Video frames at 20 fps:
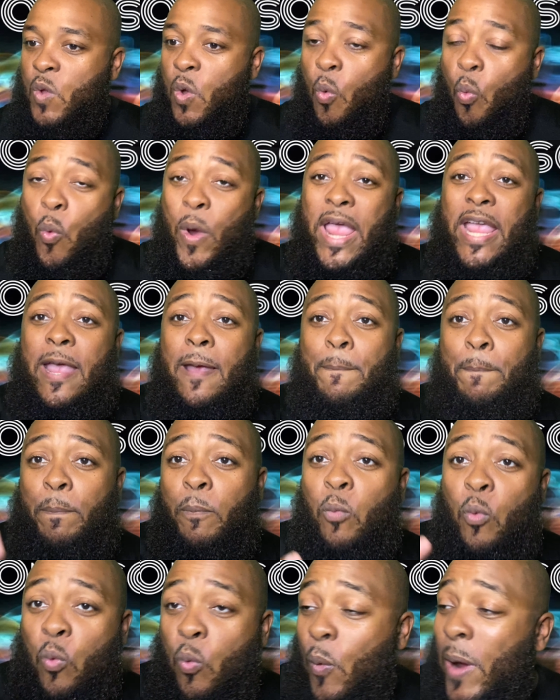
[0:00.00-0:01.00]
We can
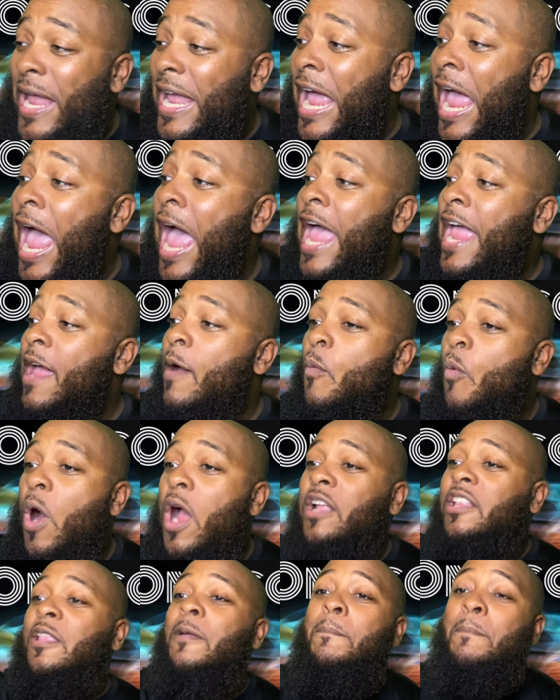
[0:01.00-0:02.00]
we can have him
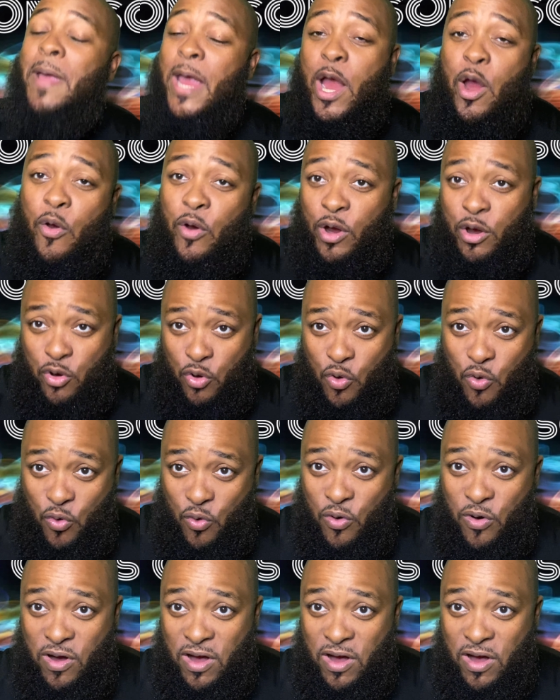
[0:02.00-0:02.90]
work the miracle